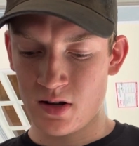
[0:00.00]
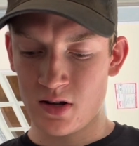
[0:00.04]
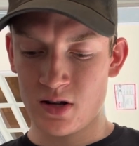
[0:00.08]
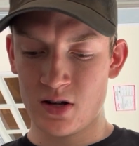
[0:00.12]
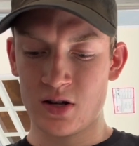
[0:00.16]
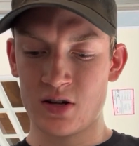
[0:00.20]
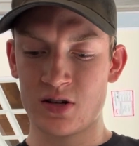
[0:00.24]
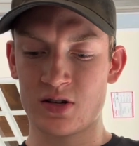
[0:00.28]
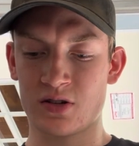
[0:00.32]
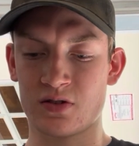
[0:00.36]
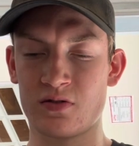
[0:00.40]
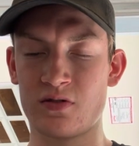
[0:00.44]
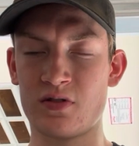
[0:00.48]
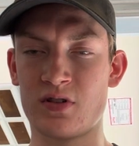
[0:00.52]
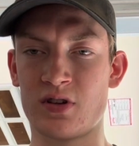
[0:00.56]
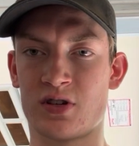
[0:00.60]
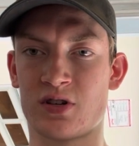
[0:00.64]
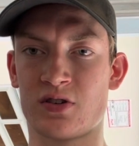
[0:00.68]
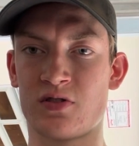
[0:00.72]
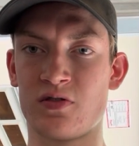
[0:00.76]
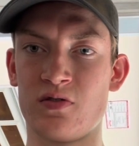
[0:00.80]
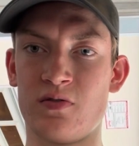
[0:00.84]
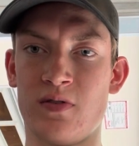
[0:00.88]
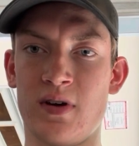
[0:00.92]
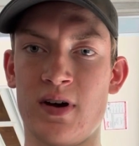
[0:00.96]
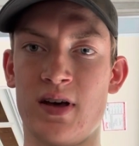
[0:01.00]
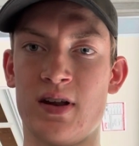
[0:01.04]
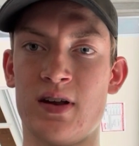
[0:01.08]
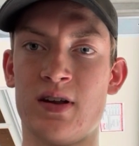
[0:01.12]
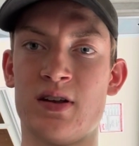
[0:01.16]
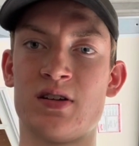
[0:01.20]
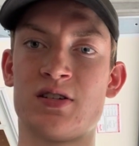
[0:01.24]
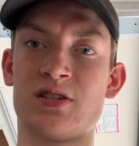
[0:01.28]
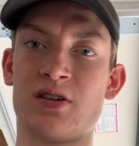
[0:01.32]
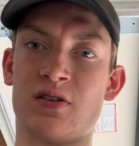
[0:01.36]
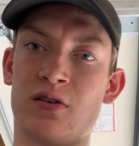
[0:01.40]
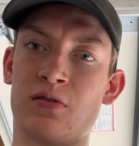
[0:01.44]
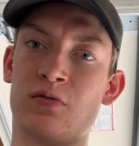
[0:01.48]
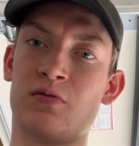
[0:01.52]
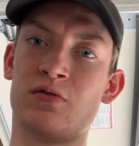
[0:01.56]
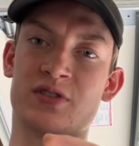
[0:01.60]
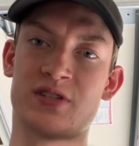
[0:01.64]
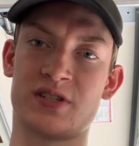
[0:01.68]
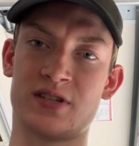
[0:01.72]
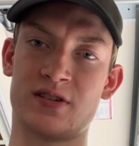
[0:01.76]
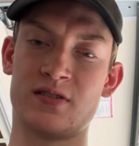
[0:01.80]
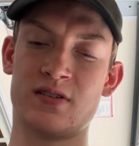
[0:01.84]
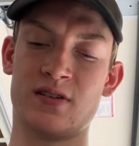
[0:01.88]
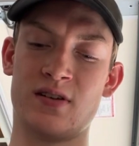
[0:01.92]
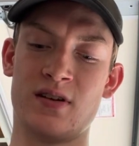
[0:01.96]
screw the screw in so it will,
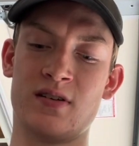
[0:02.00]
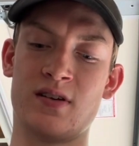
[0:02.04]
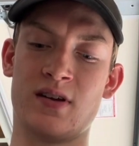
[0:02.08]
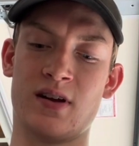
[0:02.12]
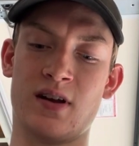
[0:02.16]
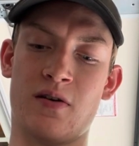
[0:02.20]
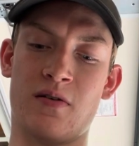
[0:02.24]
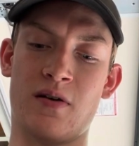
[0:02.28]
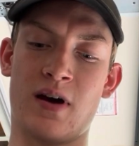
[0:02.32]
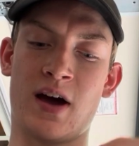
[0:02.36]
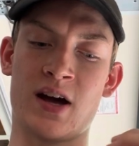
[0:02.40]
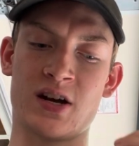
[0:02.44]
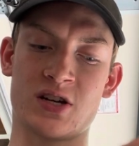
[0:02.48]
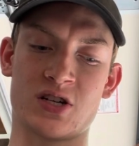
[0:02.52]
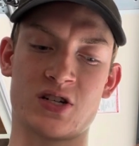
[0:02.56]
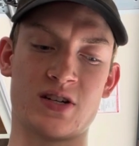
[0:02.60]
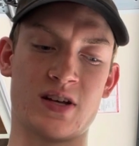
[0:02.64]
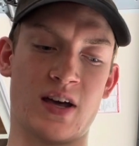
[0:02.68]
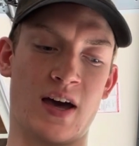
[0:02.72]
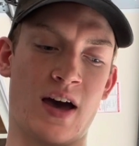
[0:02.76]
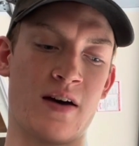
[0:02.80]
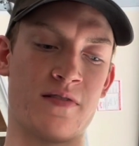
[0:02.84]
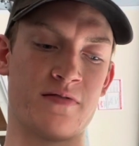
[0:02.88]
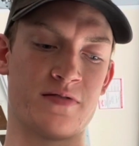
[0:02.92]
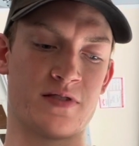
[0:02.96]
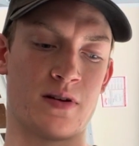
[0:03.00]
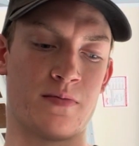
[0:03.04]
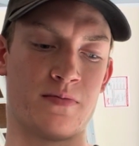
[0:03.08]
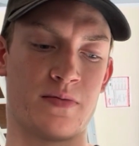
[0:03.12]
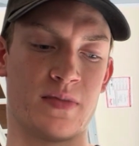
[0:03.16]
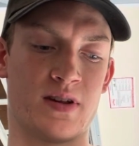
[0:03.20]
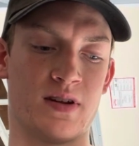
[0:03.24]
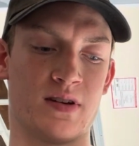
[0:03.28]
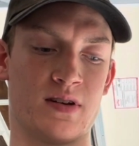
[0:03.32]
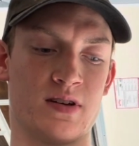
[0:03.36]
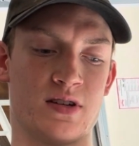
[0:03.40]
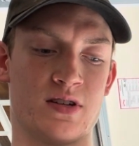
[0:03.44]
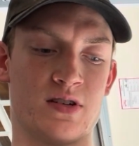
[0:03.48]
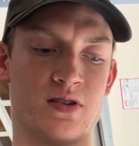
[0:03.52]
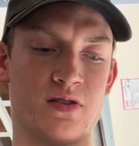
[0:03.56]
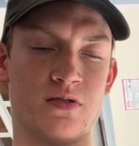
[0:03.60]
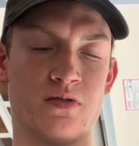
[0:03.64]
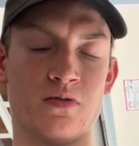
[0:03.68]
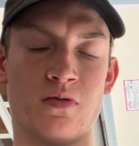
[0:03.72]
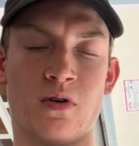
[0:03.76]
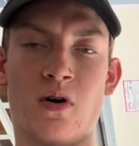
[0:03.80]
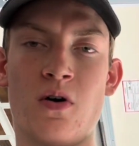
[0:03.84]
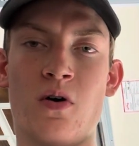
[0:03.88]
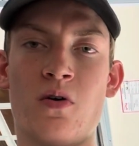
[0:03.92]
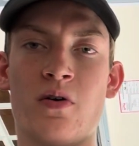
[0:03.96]
actually have something to
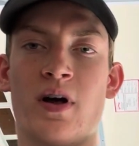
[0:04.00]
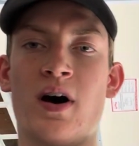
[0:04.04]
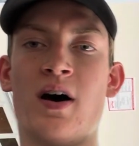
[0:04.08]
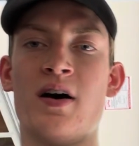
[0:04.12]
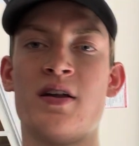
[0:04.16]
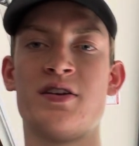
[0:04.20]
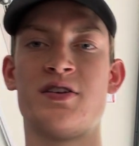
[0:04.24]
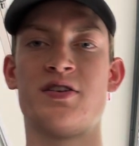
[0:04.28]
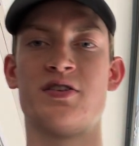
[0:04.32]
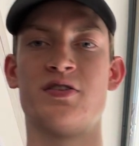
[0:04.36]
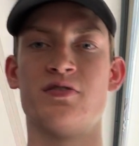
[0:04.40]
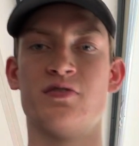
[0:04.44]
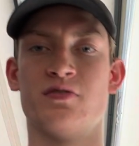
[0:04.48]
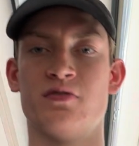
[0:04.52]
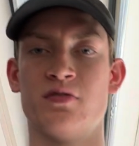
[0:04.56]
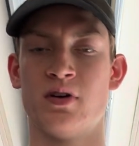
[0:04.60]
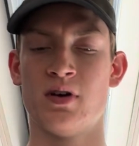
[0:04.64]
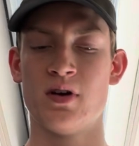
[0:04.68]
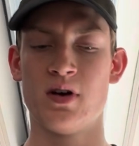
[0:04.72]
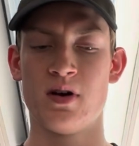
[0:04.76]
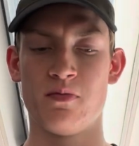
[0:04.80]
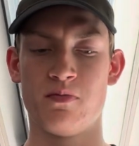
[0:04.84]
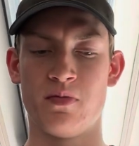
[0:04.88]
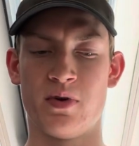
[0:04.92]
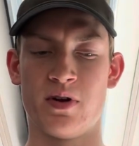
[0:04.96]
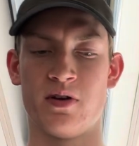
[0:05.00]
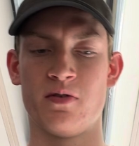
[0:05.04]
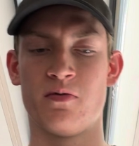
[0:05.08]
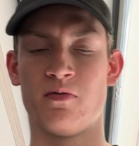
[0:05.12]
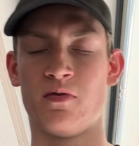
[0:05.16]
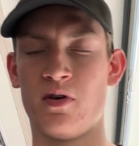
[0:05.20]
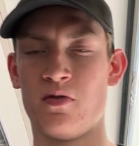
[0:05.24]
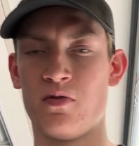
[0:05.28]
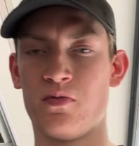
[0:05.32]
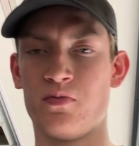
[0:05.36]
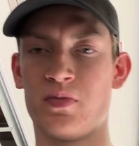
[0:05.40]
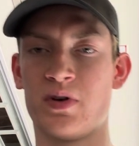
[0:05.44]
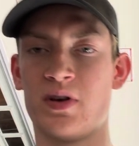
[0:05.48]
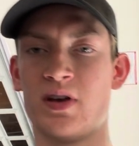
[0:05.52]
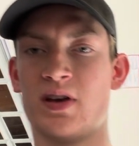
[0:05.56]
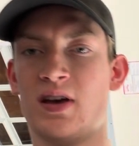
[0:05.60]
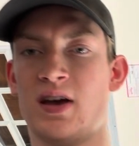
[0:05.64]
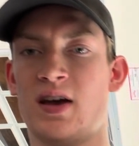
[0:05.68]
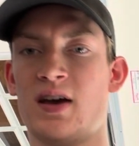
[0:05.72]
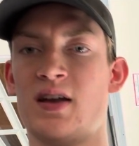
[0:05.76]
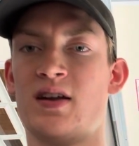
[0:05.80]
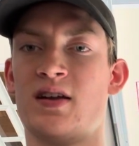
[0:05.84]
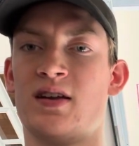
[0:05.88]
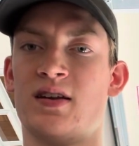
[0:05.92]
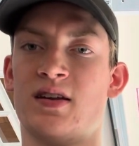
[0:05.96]
hold on to, but it won't be
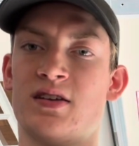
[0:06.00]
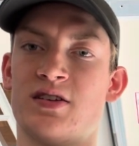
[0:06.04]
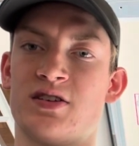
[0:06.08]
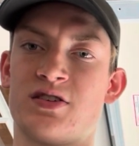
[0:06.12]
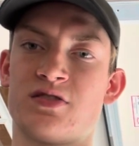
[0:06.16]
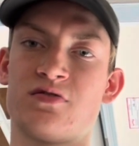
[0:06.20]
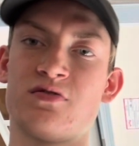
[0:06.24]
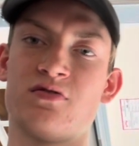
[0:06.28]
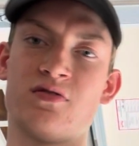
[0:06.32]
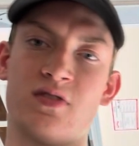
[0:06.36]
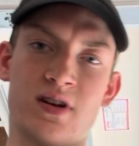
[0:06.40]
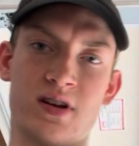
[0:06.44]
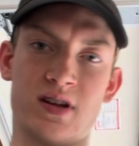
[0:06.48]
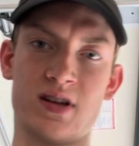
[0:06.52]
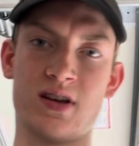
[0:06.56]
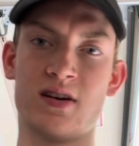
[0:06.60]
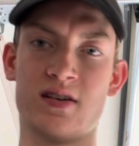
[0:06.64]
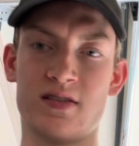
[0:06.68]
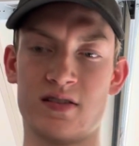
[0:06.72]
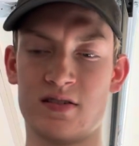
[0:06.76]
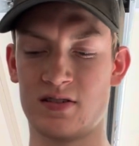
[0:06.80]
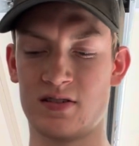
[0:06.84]
hitting the screw on the other